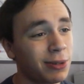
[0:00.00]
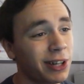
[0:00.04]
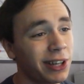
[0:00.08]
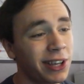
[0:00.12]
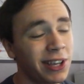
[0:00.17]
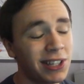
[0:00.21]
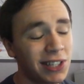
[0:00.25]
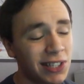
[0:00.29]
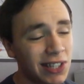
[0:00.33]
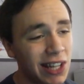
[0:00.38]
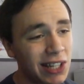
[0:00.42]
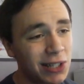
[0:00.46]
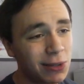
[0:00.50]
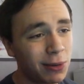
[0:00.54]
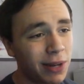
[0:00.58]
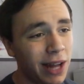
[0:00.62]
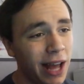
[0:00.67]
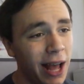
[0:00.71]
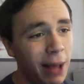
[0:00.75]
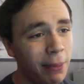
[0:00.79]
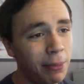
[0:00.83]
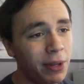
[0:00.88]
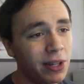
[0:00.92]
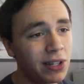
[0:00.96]
Well, I guess that's what
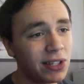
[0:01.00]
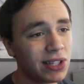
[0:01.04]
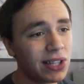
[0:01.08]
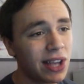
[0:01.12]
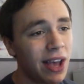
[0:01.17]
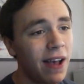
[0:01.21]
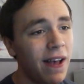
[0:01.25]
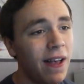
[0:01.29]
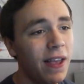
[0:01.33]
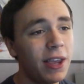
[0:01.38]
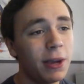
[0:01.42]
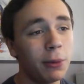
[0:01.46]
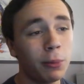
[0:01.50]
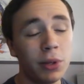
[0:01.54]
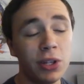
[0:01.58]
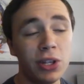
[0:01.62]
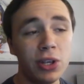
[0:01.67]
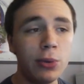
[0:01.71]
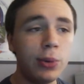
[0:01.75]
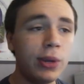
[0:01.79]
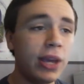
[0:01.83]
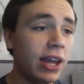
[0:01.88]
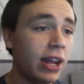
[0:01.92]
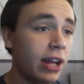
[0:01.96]
happens when
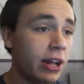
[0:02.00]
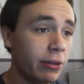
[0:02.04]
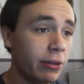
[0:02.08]
you get